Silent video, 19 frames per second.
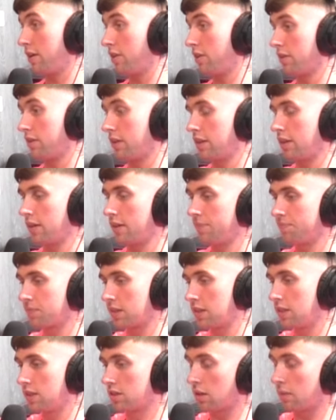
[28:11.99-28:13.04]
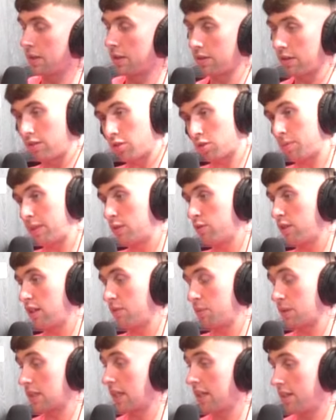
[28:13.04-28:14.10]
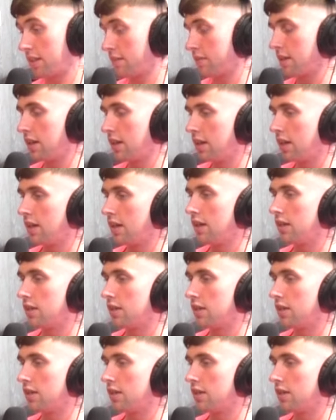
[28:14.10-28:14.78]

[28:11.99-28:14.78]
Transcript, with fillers: on the dummy grinders, we 12 beside it. Mm-hmm.